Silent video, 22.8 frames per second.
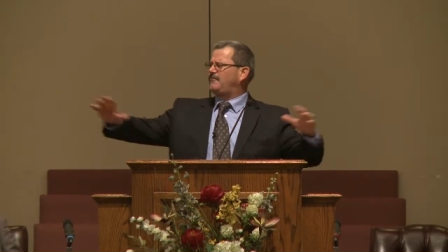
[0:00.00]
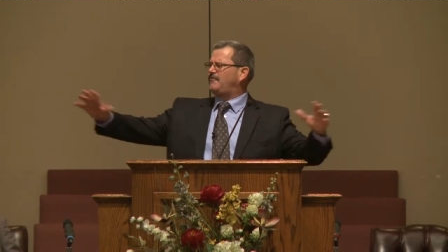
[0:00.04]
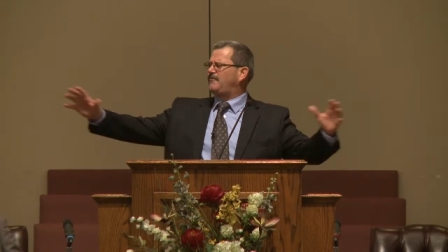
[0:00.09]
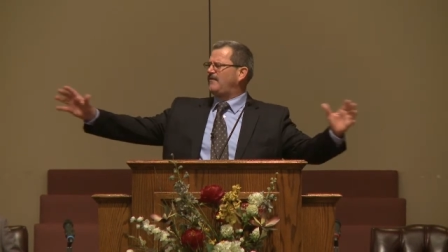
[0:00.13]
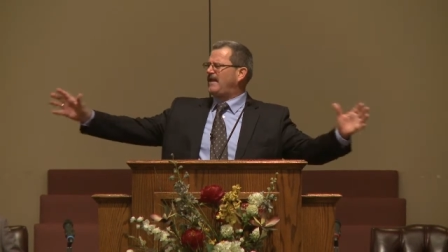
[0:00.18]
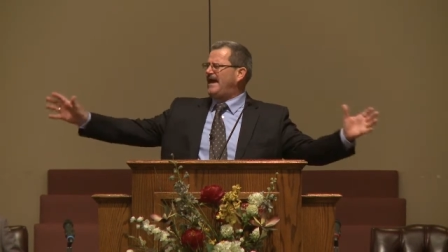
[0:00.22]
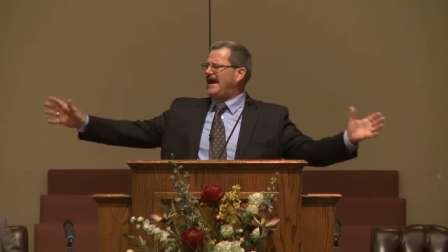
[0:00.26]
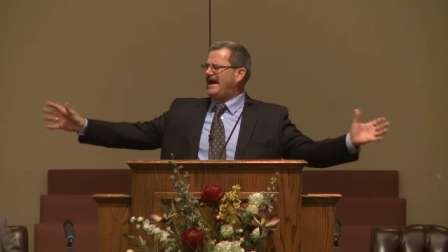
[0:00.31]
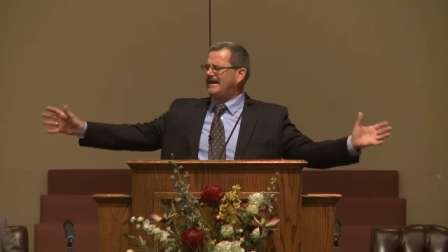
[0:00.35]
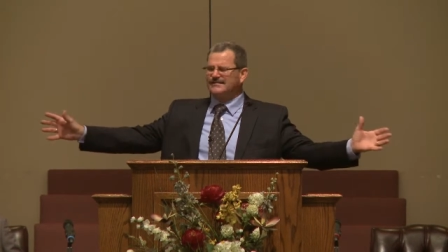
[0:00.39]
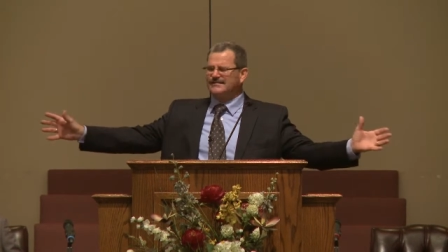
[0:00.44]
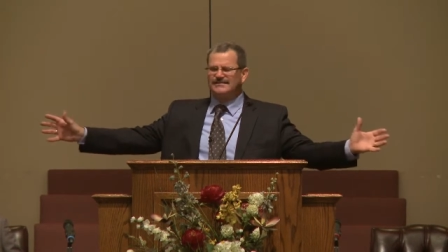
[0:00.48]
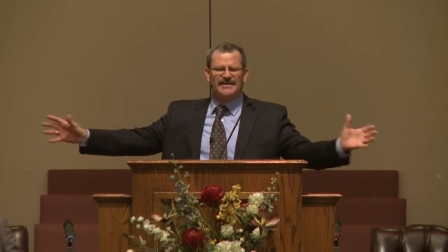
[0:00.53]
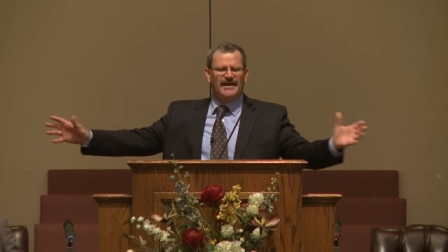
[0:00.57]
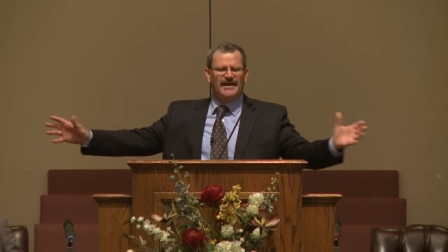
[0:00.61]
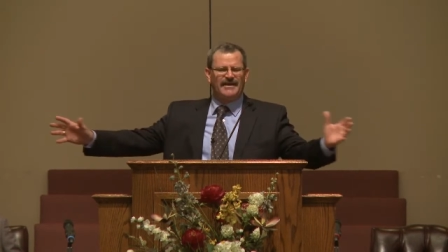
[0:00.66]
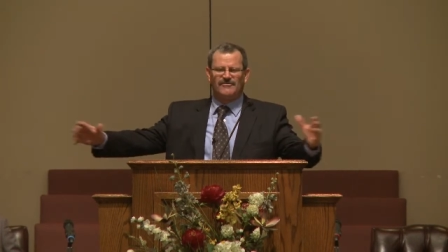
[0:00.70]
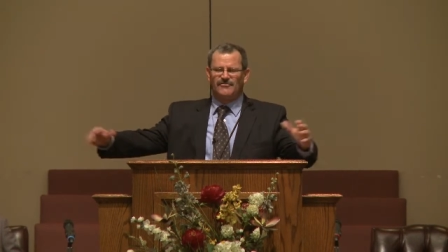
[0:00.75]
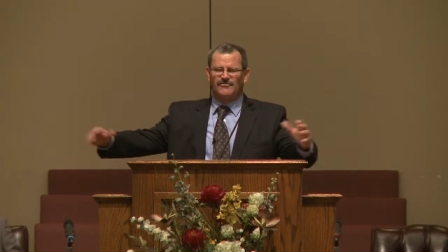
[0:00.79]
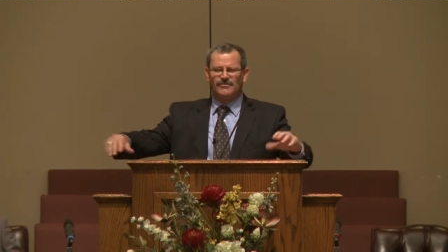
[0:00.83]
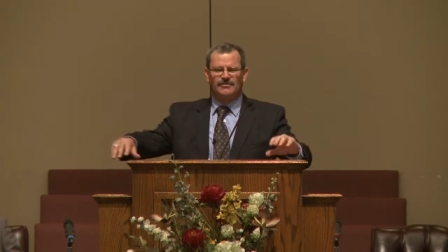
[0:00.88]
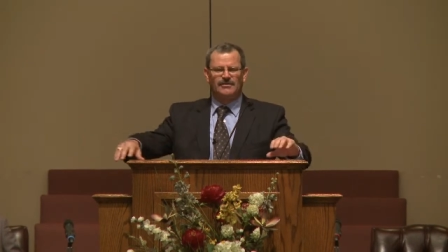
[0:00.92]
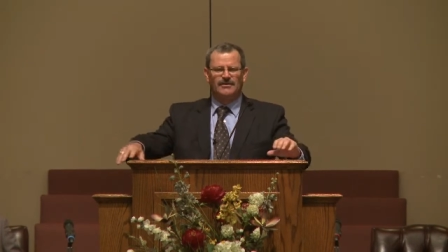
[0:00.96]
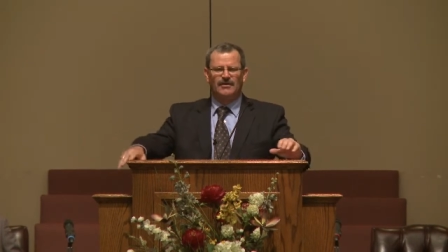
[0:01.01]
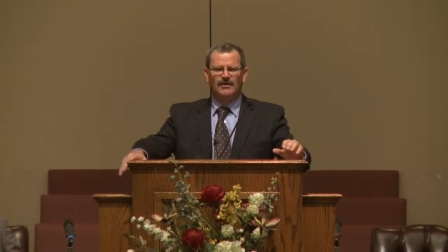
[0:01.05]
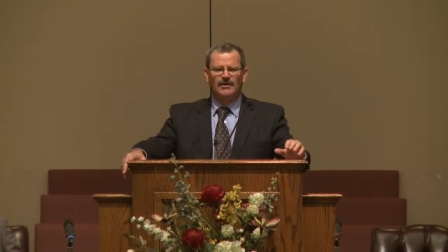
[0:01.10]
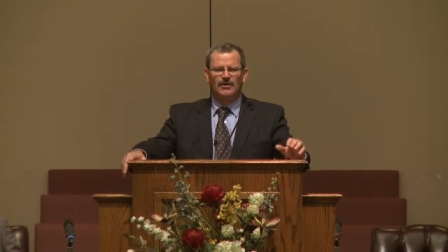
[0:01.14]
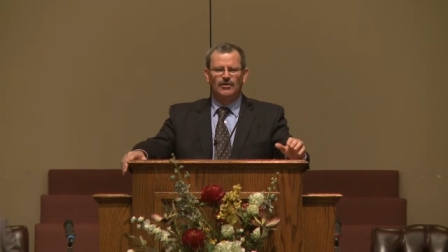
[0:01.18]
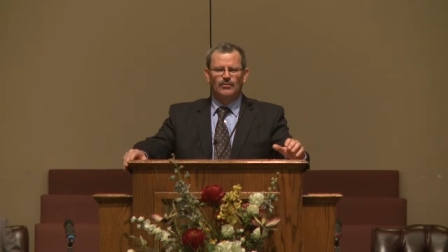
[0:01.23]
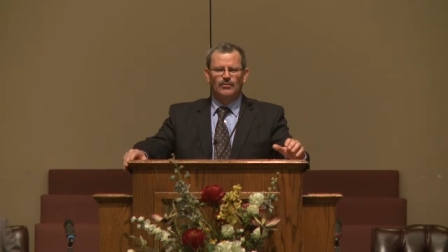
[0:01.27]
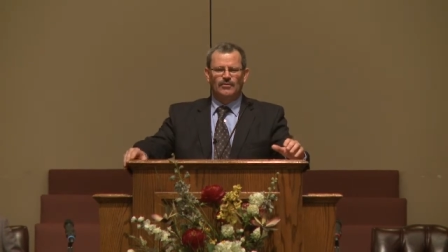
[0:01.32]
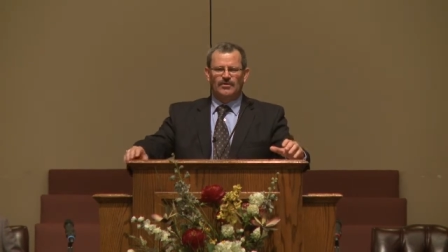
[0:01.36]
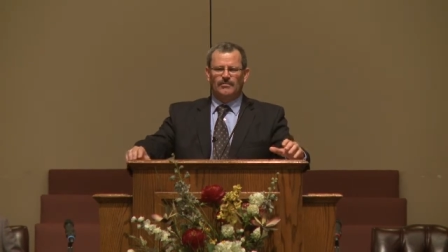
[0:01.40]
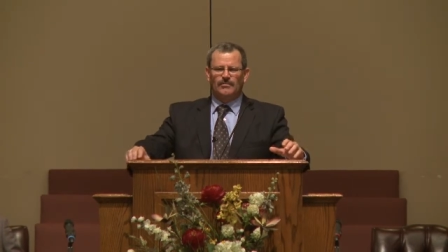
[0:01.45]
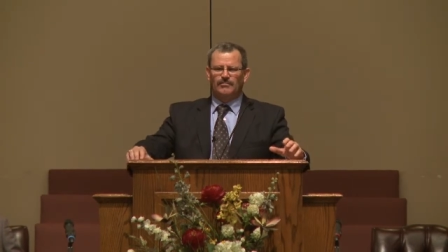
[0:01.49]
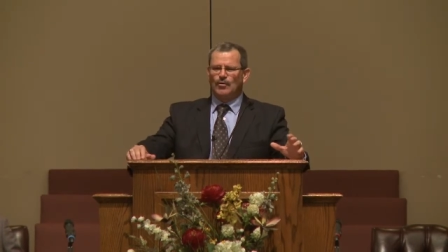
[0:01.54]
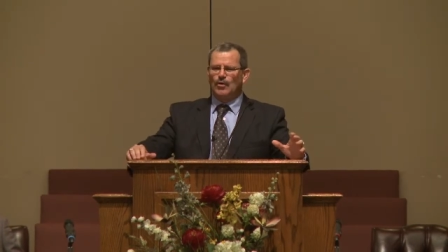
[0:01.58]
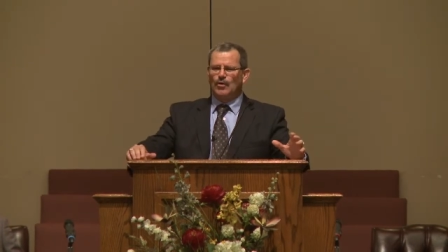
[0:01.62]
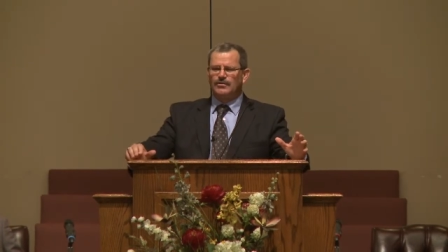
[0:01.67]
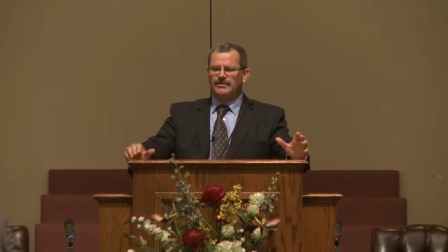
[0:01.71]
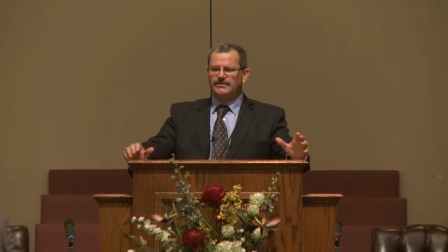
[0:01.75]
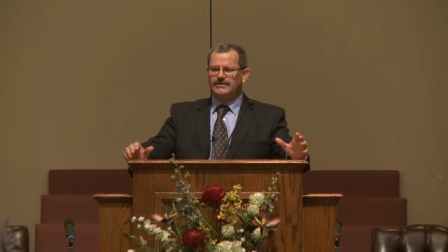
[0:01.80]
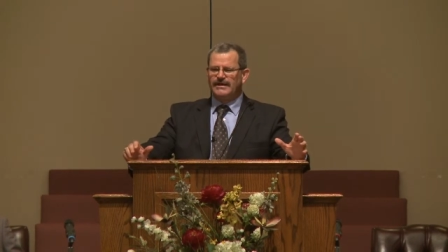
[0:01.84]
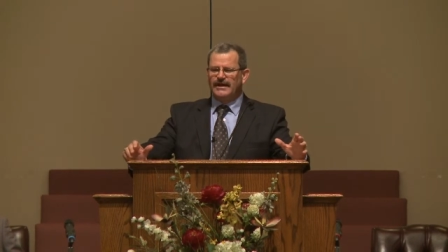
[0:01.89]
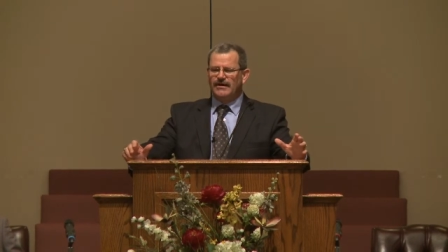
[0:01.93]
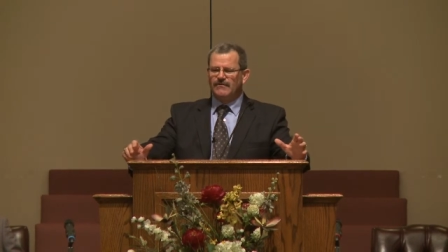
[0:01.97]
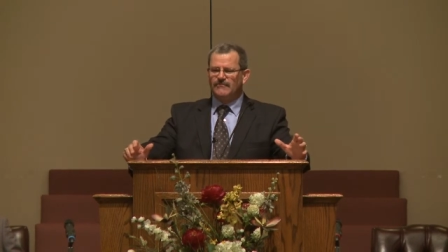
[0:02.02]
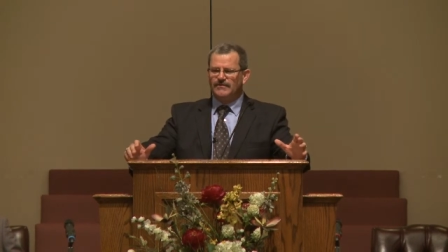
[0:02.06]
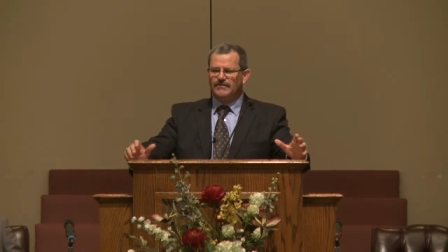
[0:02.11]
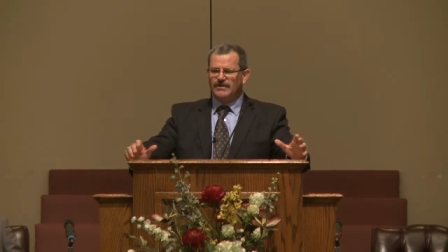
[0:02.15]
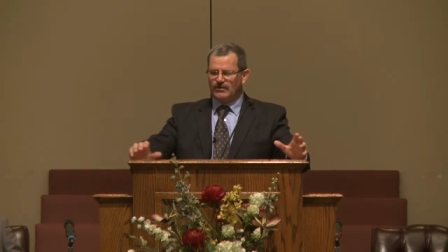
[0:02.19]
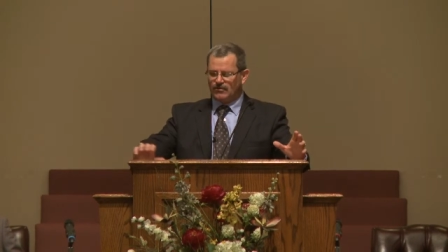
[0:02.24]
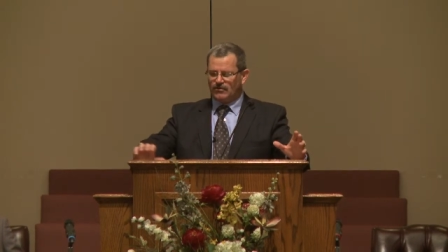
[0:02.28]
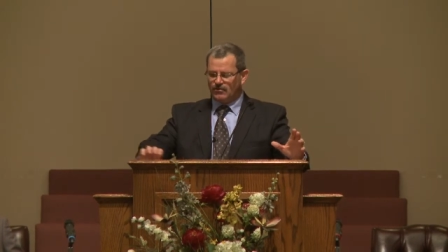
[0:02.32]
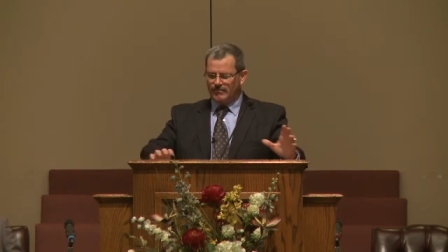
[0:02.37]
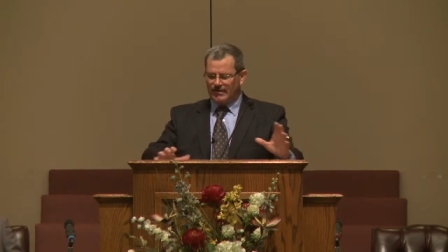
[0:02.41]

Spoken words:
flat desert with a broken down vehicle.